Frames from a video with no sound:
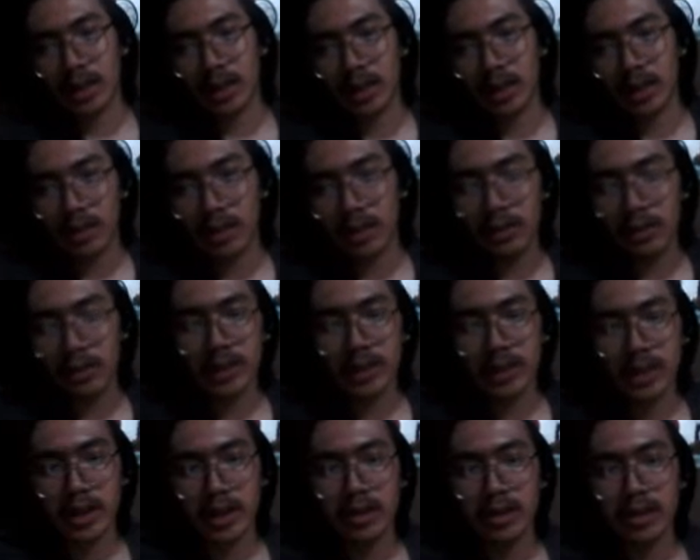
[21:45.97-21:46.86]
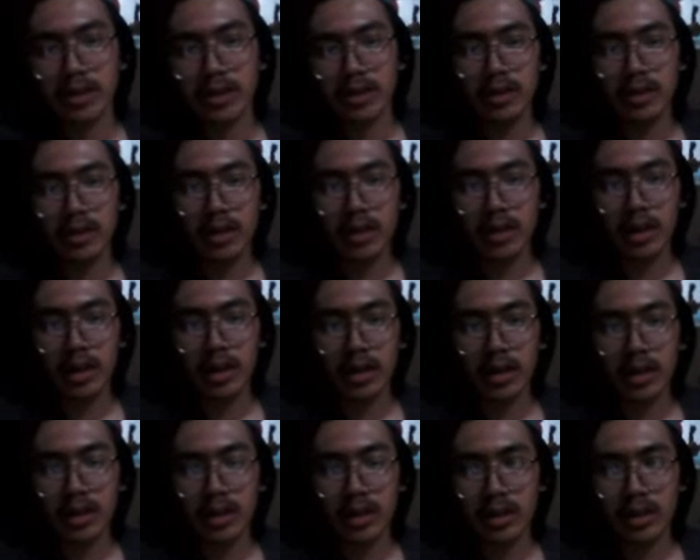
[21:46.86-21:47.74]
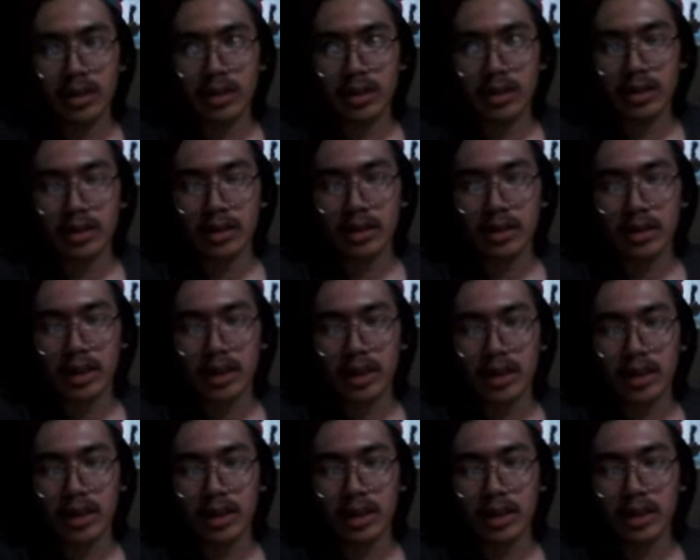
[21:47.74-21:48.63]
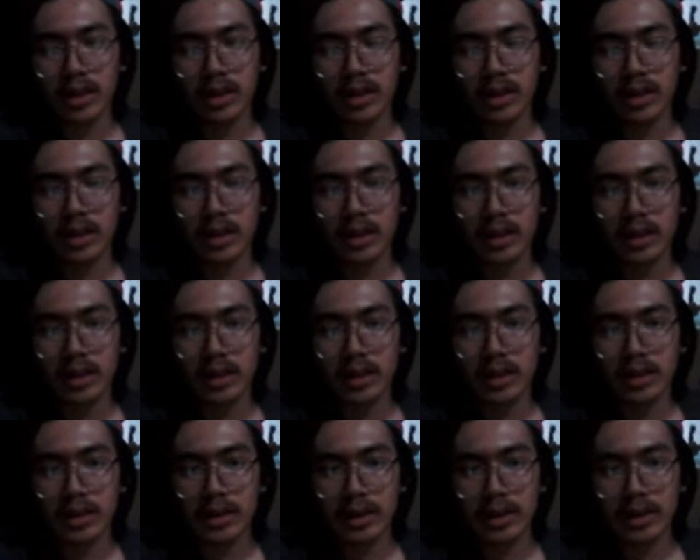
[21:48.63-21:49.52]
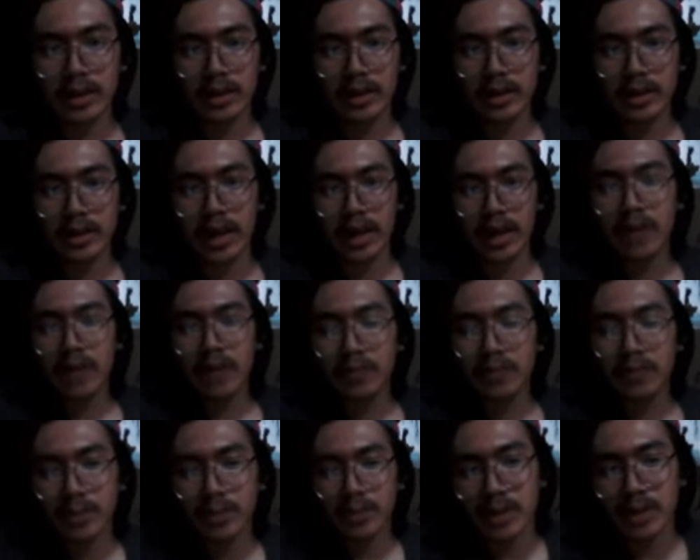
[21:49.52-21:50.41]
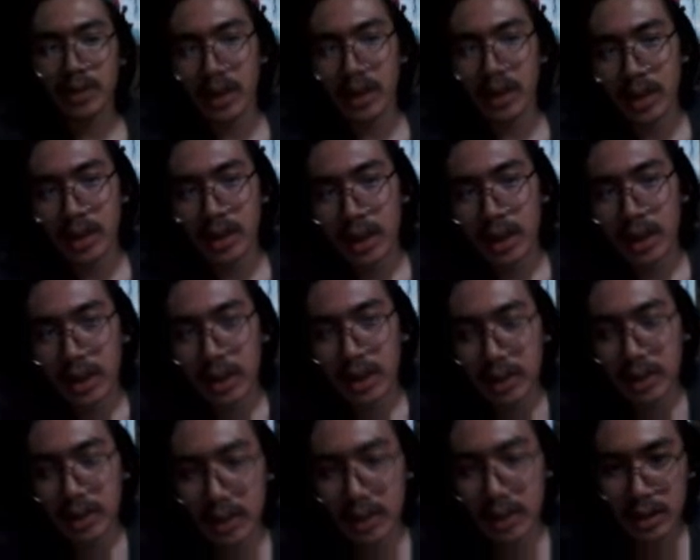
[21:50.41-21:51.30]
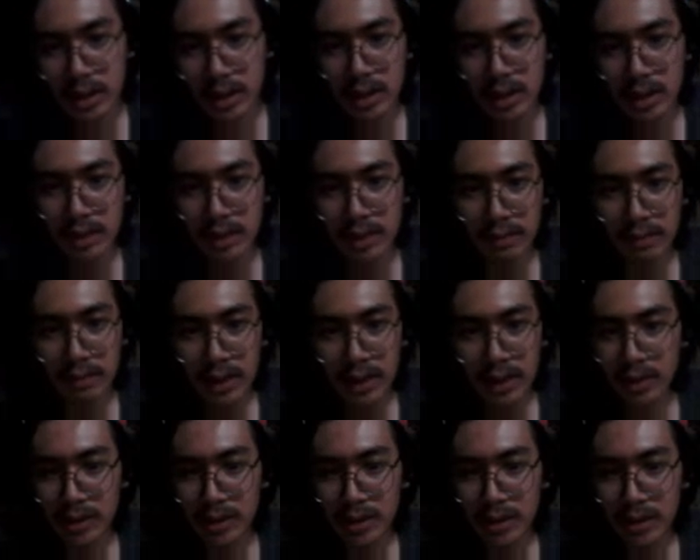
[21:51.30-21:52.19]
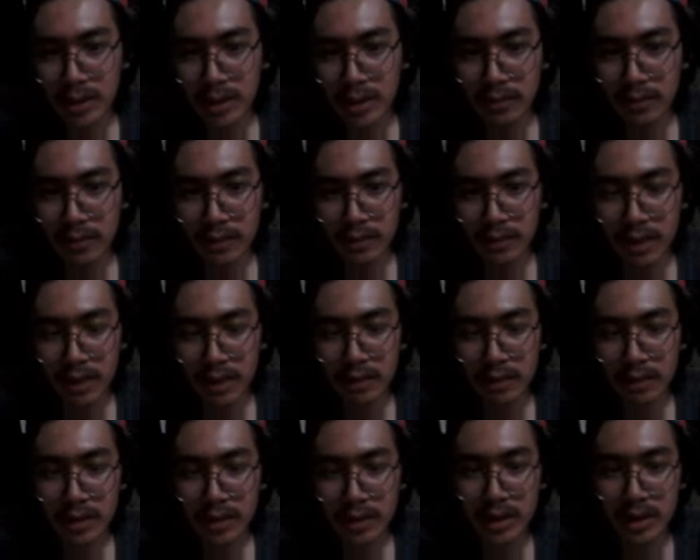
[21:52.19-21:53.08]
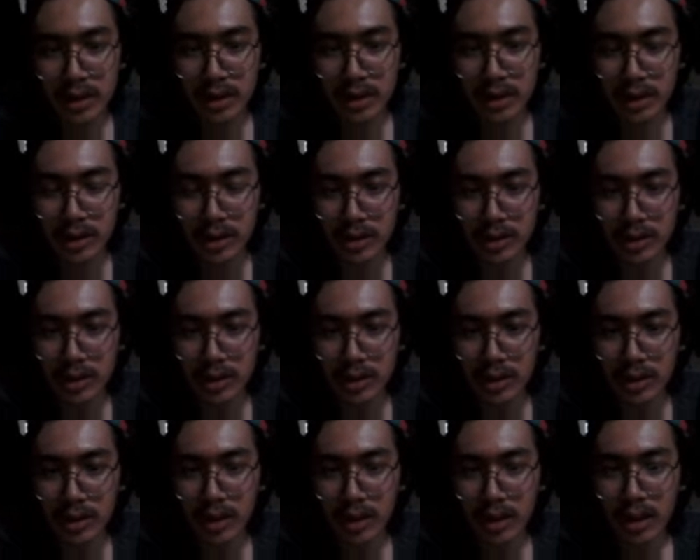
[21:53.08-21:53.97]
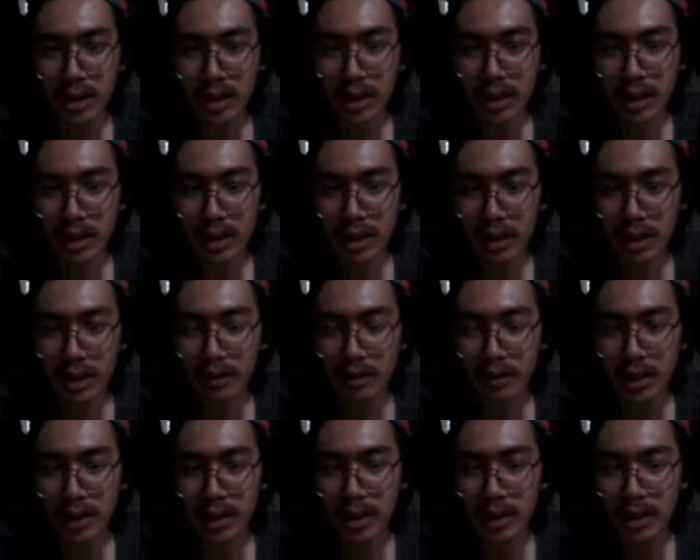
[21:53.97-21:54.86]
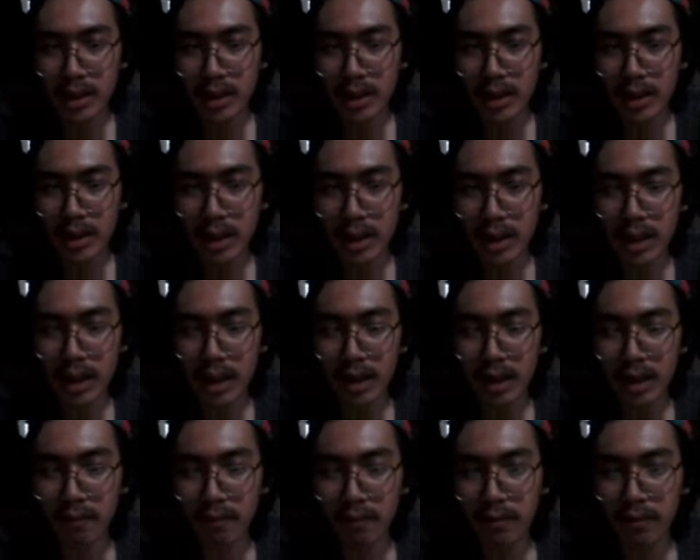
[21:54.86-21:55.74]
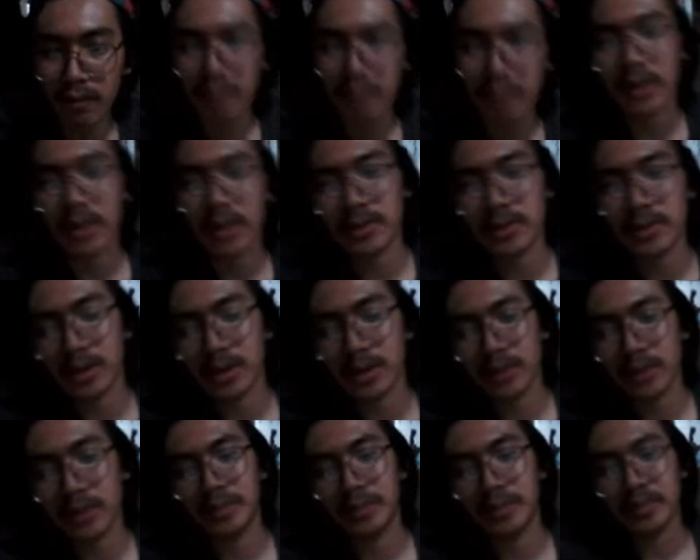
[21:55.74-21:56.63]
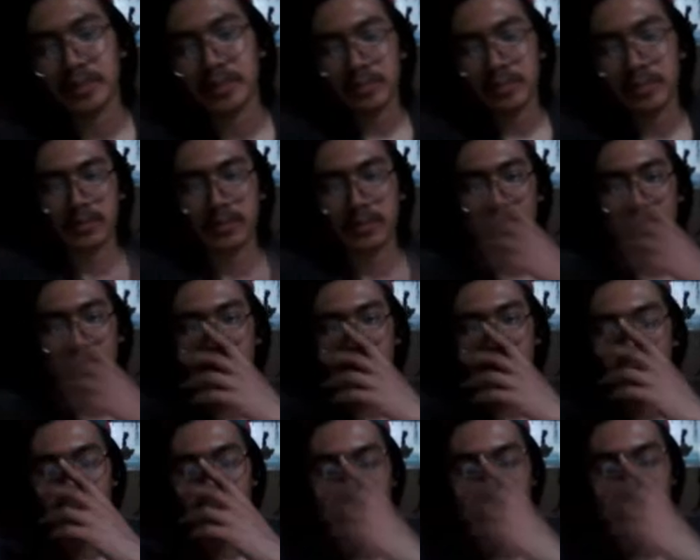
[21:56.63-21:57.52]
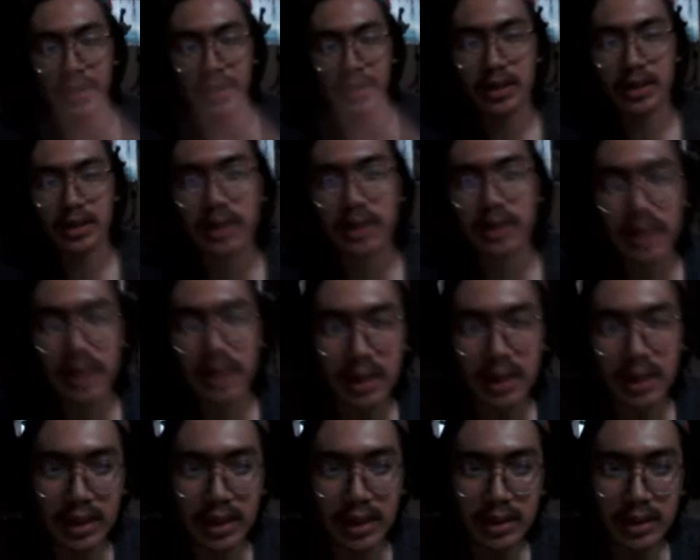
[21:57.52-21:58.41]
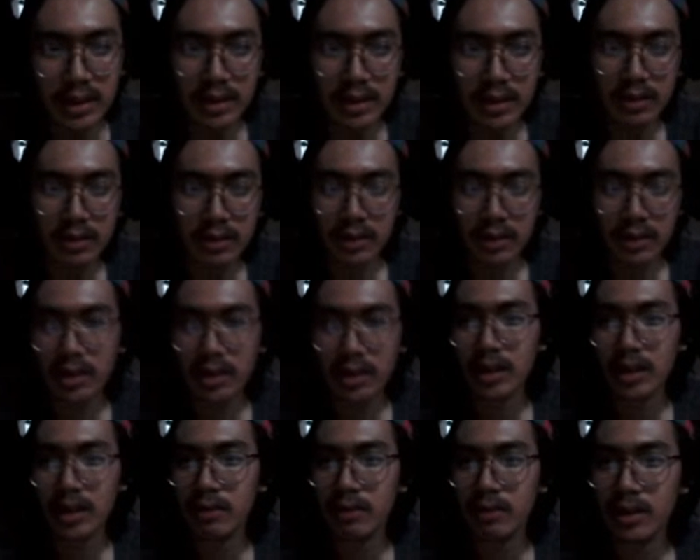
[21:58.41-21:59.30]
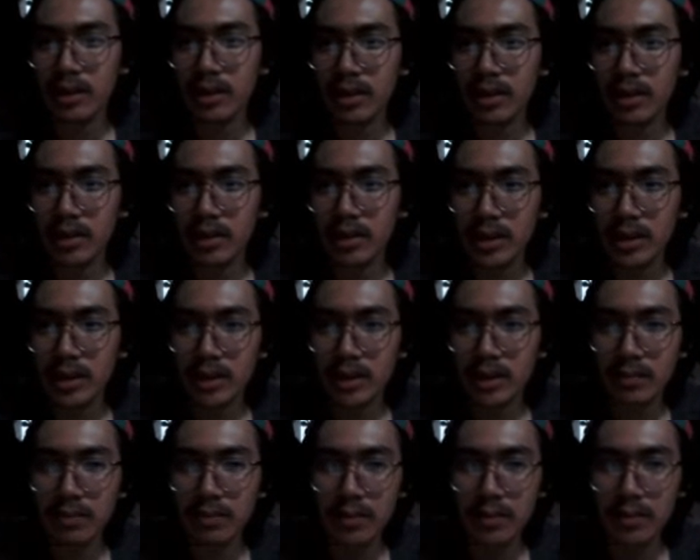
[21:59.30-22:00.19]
loading, or technically outputting, the values that was stored in our flip-flop. So let me just create this one in our logisim